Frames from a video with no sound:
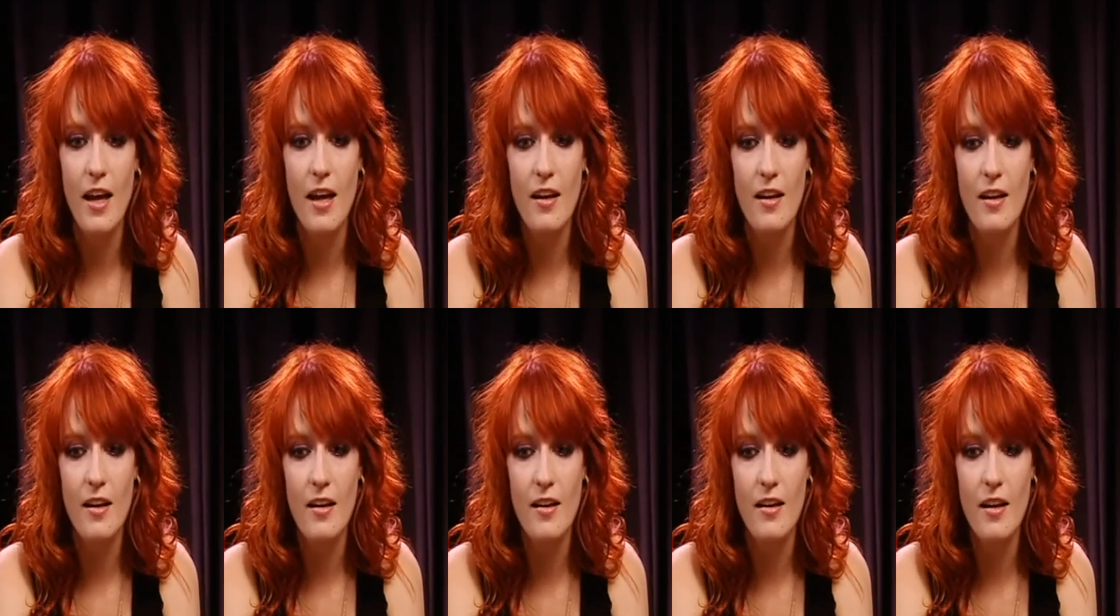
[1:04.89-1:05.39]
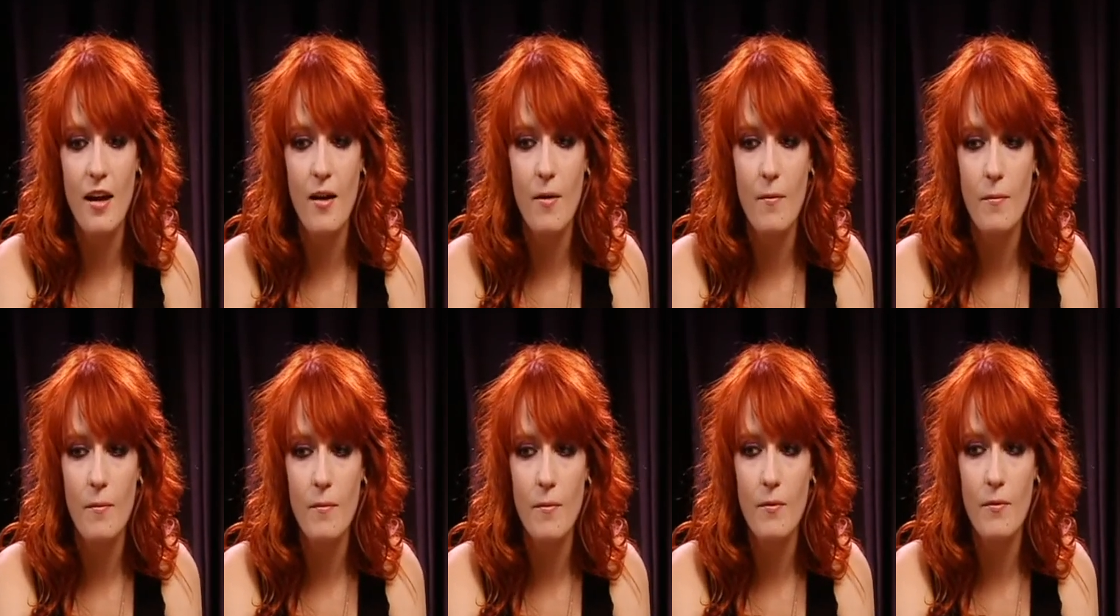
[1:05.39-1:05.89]
And
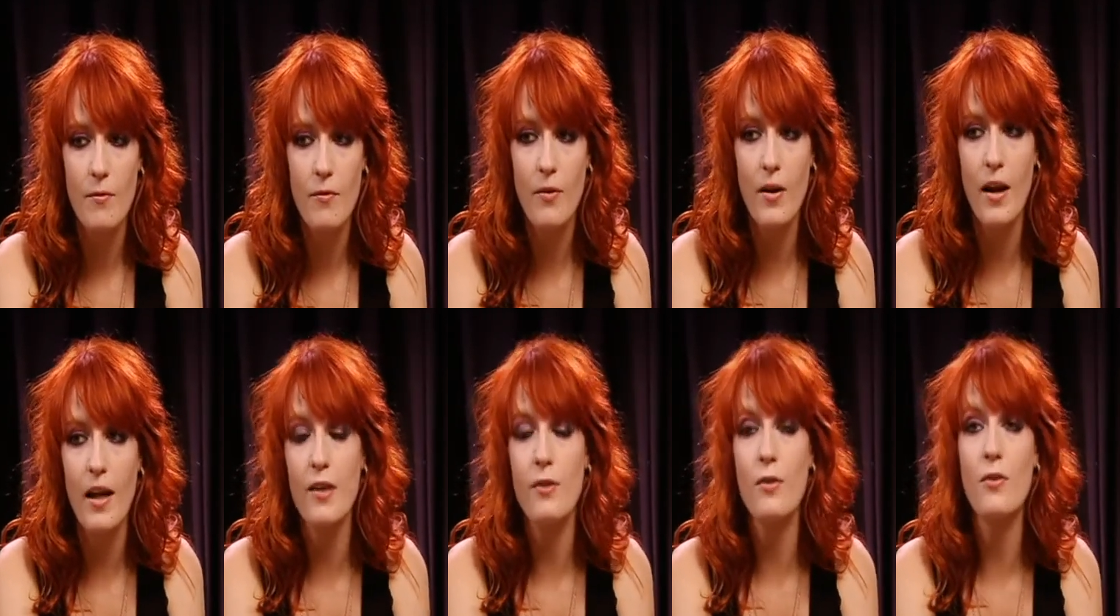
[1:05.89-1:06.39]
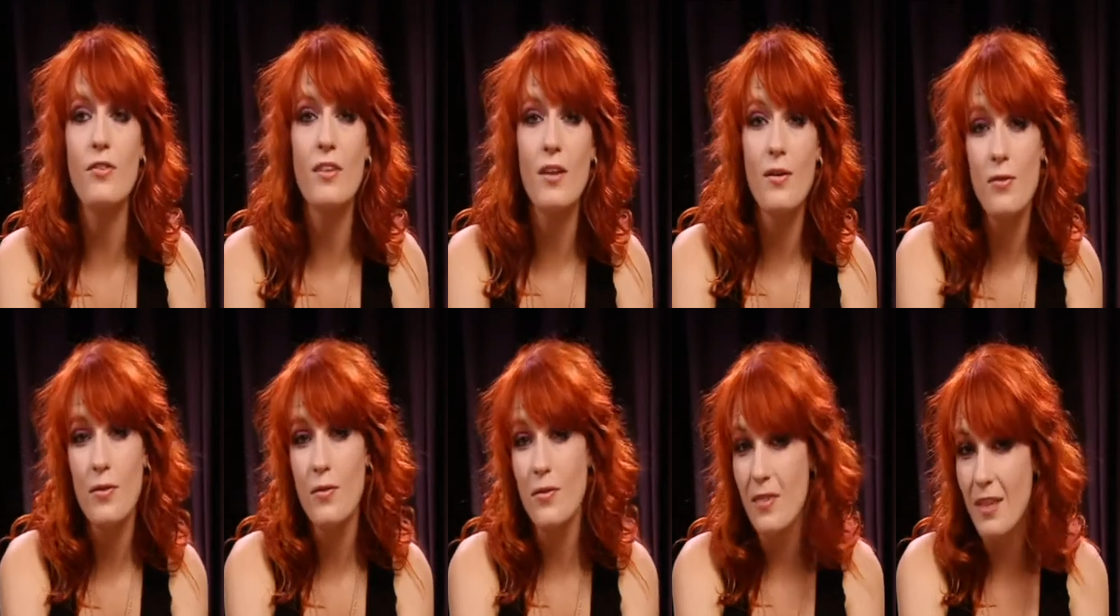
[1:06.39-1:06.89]
um, for like your
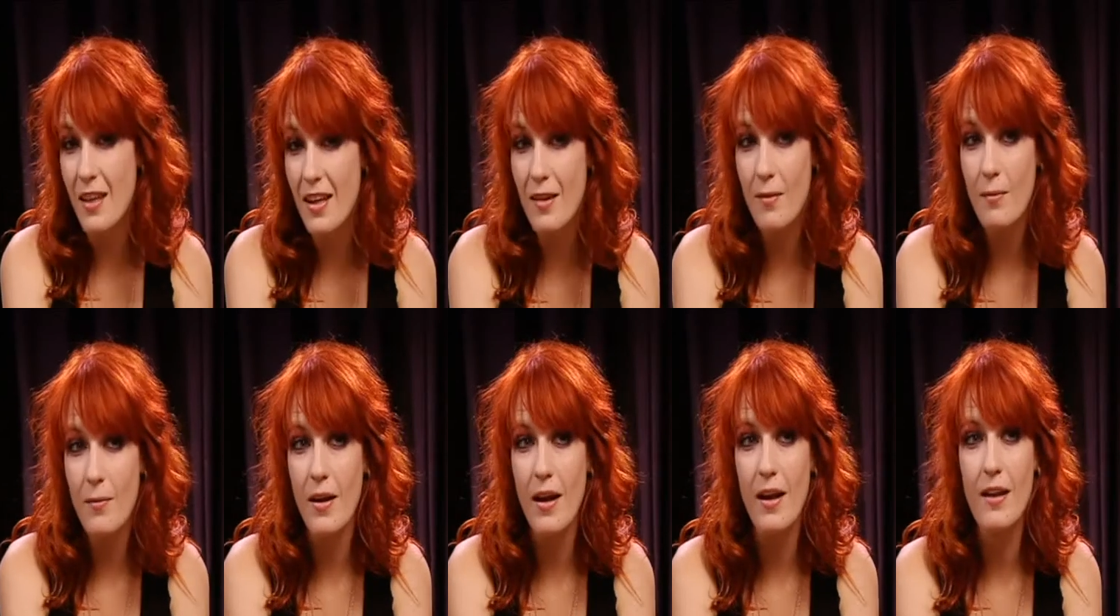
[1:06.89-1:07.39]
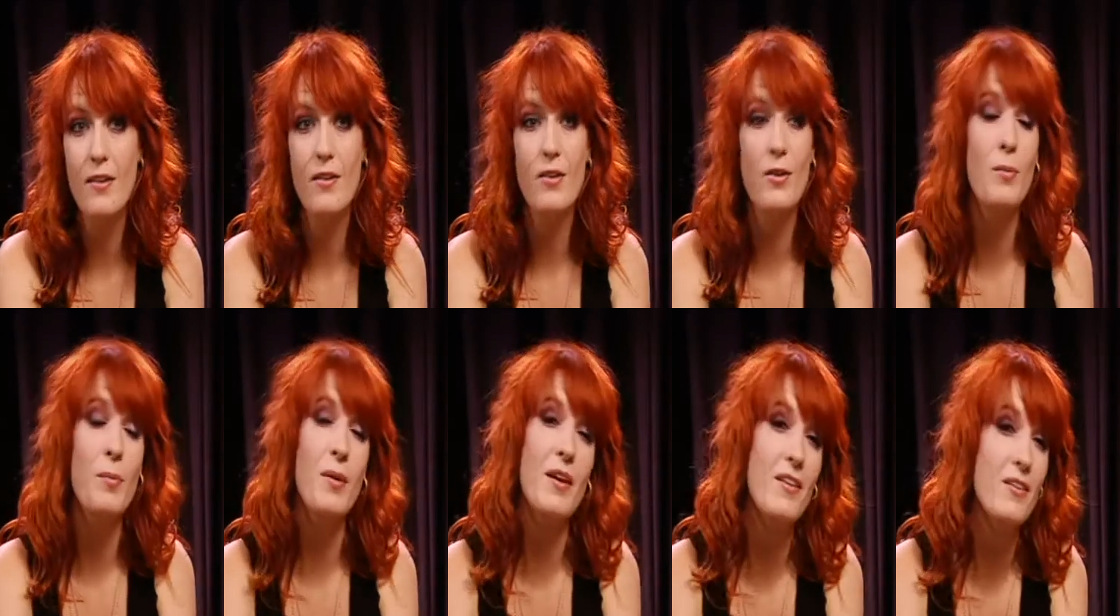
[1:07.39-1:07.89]
self-esteem and
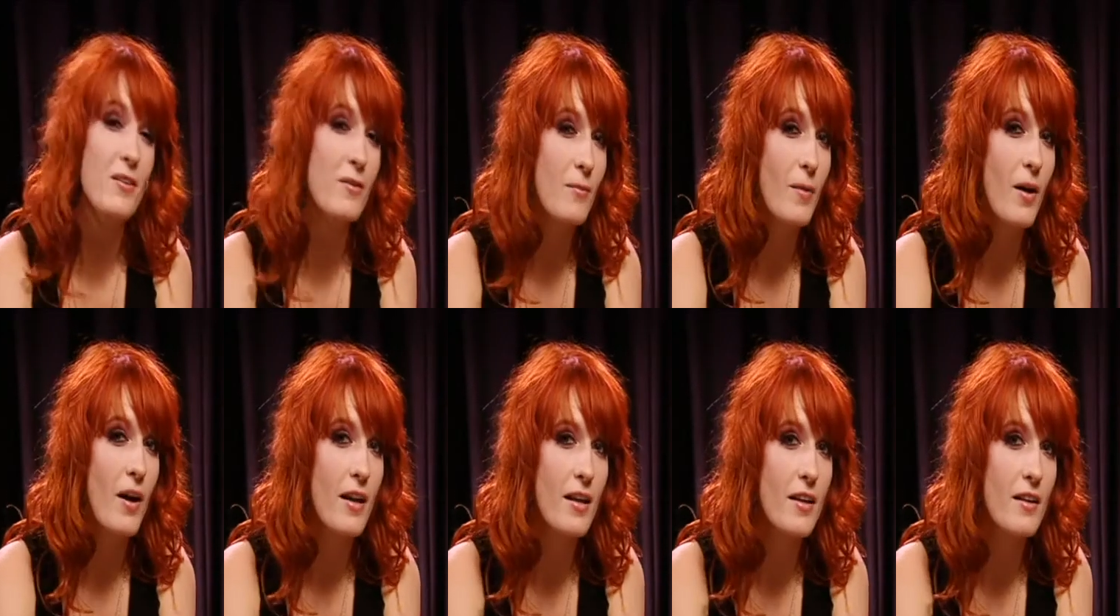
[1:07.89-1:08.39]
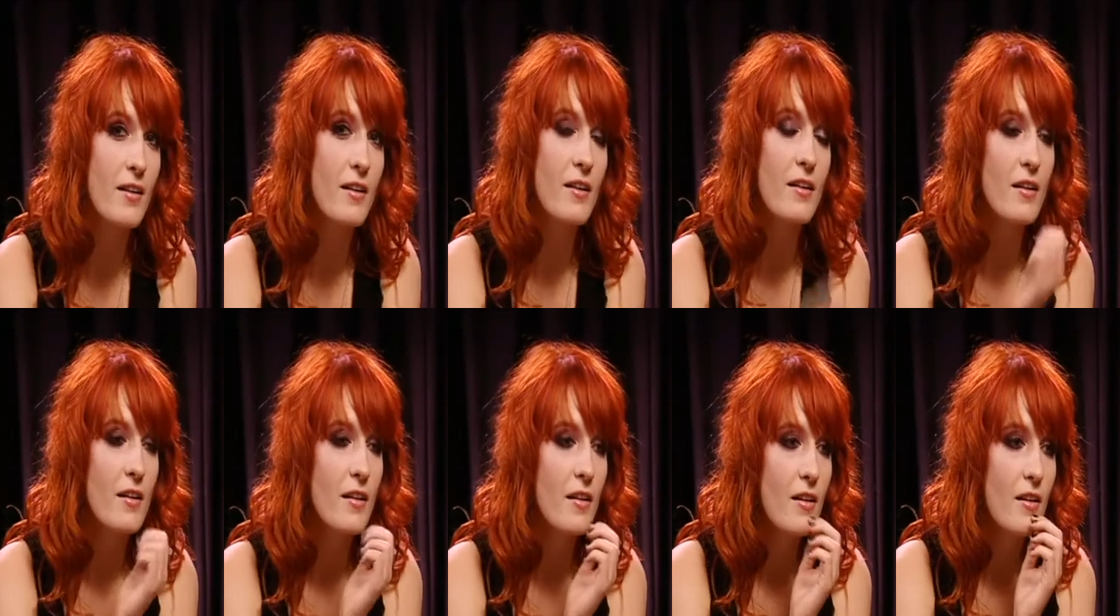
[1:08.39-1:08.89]
your peace of mind,
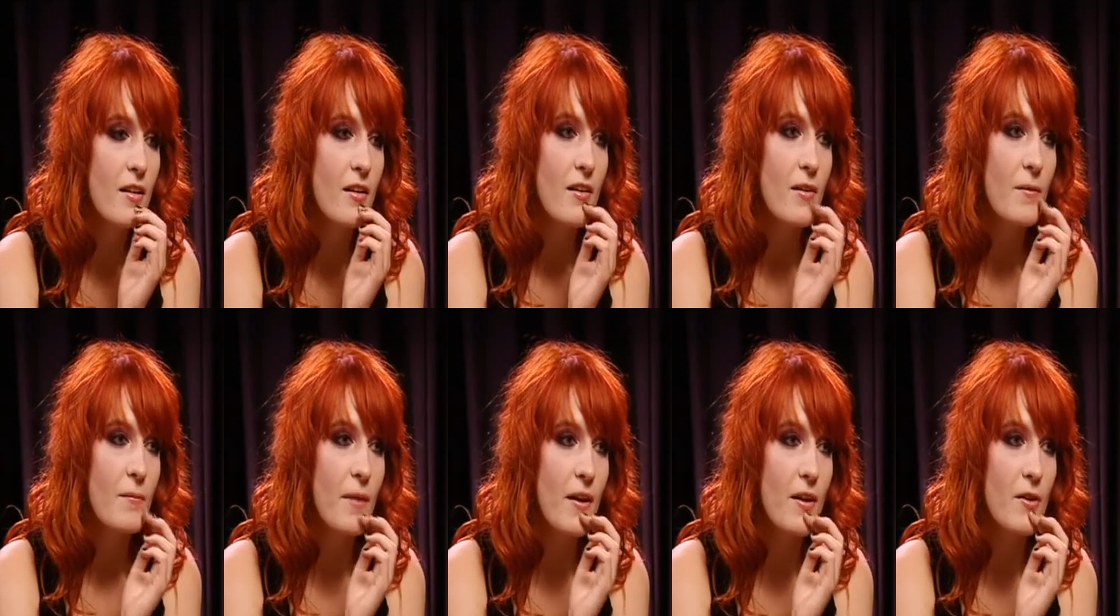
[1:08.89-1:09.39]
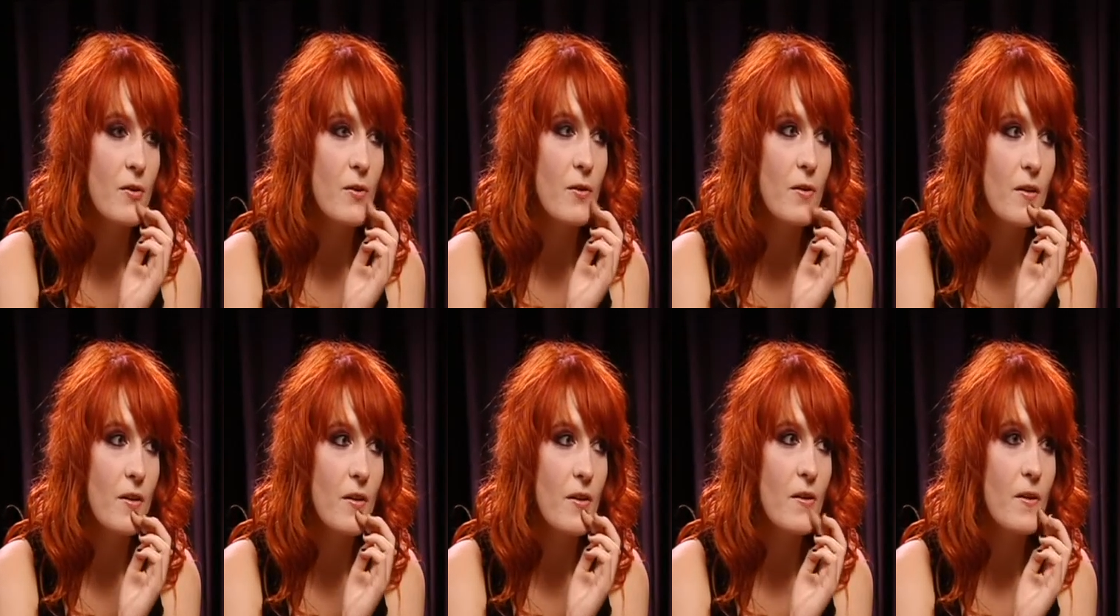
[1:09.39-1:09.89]
make
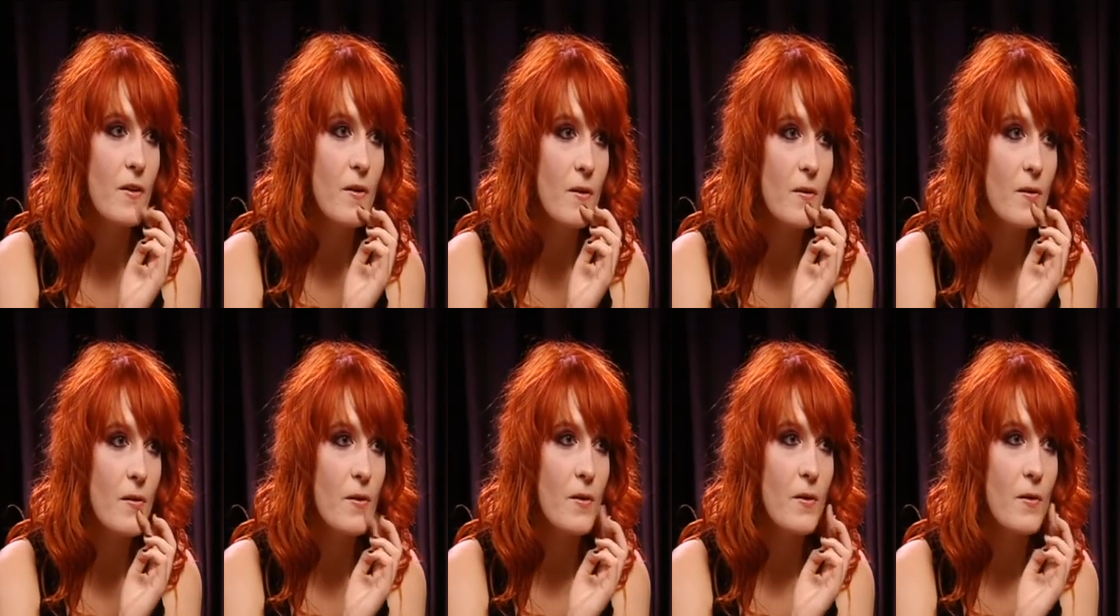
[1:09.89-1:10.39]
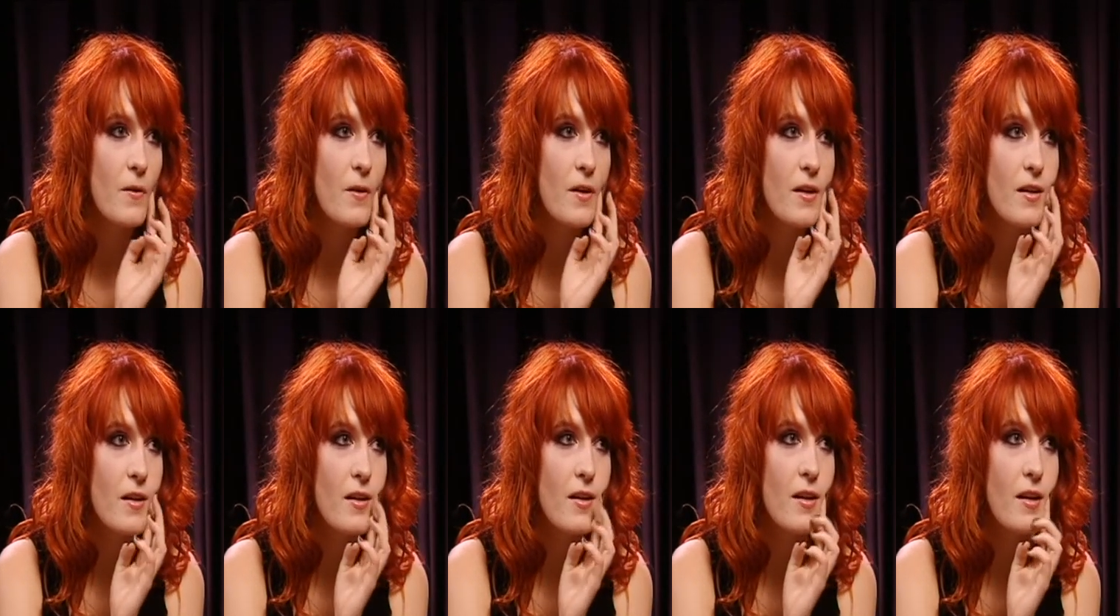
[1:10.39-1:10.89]
sure that you know you're
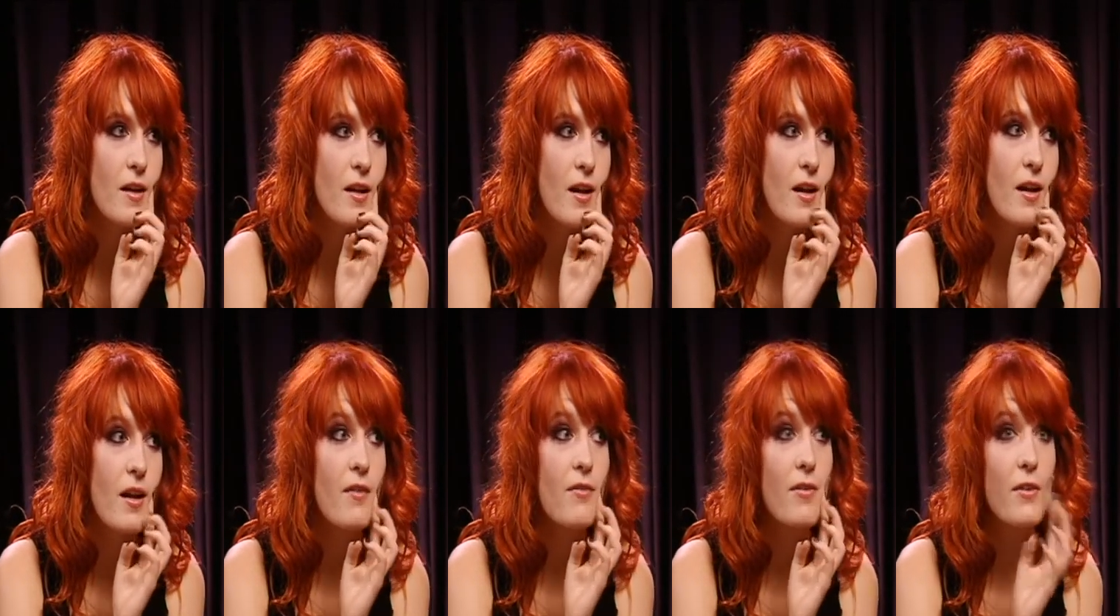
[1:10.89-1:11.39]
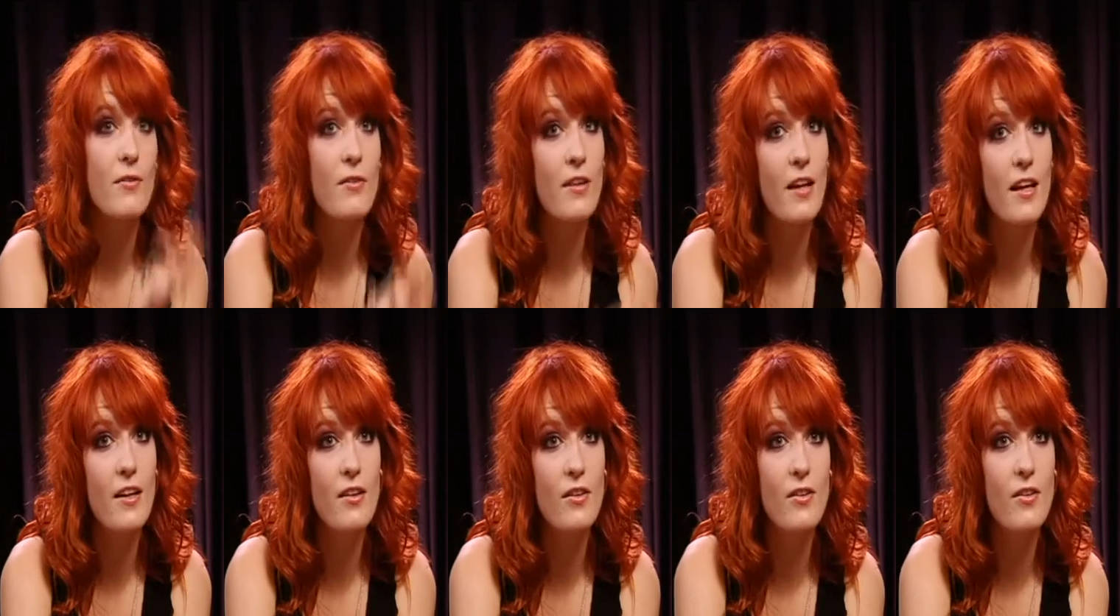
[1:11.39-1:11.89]
in a loving
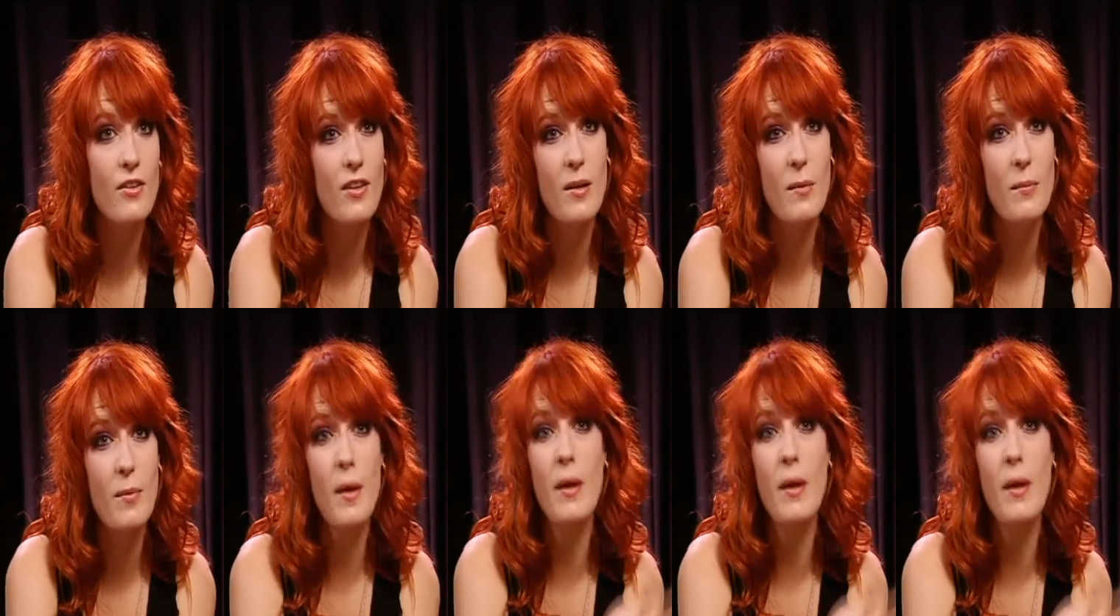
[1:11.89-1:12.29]
relationship.